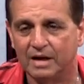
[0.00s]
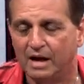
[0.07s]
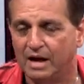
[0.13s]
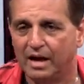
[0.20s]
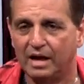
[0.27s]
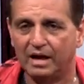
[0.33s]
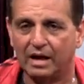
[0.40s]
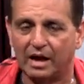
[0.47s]

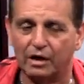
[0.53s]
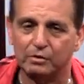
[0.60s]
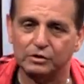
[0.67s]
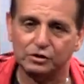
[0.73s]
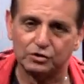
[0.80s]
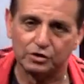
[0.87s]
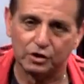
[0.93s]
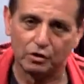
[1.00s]
And I always
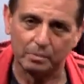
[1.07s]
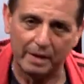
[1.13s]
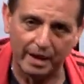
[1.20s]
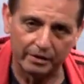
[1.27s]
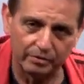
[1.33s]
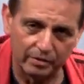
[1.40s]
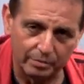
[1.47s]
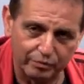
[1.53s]
used to go back
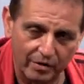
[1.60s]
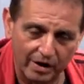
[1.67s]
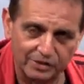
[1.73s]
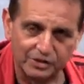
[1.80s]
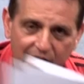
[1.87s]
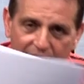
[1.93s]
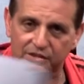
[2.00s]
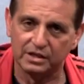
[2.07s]
through the
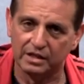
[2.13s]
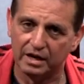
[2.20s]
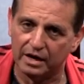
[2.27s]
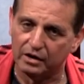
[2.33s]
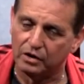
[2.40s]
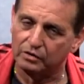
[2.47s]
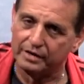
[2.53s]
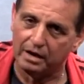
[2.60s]
projects, and then I
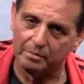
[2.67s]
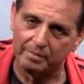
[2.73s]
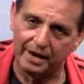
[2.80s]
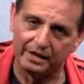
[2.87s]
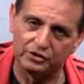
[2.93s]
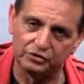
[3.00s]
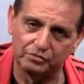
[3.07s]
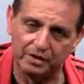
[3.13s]
go down Main
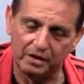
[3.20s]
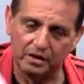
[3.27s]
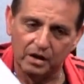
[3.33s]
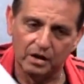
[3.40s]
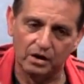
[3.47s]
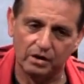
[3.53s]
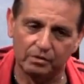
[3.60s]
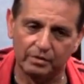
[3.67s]
Street
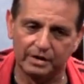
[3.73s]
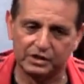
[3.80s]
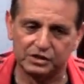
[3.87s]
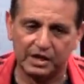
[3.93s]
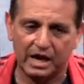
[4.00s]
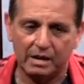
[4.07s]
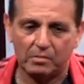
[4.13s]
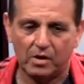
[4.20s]
where this
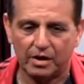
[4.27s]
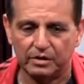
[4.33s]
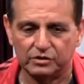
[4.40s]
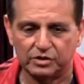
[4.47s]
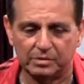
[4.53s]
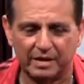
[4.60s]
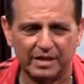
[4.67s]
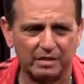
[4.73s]
Kmart used
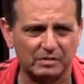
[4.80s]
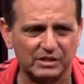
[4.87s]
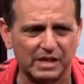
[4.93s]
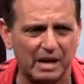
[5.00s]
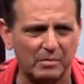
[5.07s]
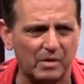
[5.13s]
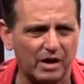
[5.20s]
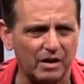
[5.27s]
to be. I think it was
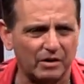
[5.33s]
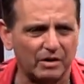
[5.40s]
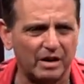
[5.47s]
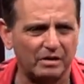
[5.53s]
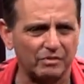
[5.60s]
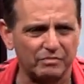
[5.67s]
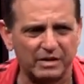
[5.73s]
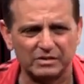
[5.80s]
Kmart or
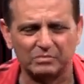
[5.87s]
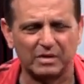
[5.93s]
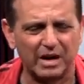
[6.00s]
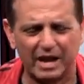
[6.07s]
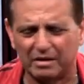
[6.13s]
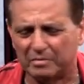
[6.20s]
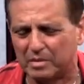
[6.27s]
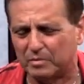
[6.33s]
Gilchrist one. I
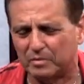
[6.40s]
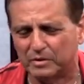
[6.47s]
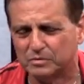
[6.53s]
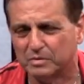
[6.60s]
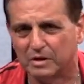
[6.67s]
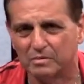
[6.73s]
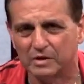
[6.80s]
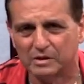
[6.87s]
don't remember which
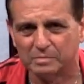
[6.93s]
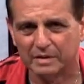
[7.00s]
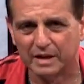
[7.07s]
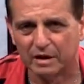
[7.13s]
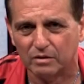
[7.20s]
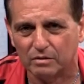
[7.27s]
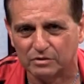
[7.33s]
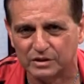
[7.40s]
one it was, but they
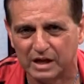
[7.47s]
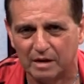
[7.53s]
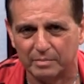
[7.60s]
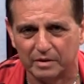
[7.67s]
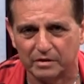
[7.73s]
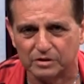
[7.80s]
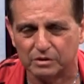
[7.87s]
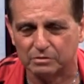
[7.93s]
closed down
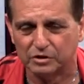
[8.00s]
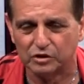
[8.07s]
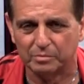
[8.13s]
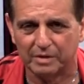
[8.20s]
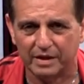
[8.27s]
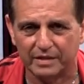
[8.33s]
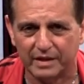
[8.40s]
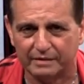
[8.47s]
because there were so
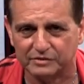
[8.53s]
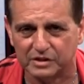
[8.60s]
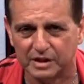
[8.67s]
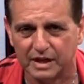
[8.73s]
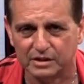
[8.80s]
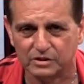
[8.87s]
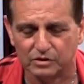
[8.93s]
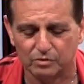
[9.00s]
many thefts in
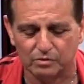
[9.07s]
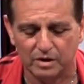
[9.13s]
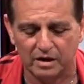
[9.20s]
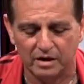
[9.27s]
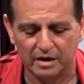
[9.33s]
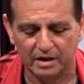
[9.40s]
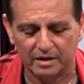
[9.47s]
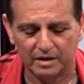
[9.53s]
that store
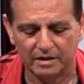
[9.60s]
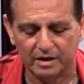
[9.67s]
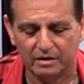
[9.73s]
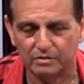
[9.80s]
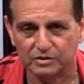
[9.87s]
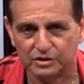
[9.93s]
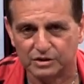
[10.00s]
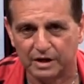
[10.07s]
that they
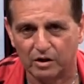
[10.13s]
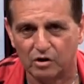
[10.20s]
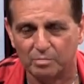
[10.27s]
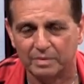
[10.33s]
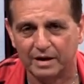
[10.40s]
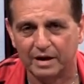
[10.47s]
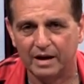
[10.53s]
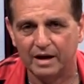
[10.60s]
couldn't stay open.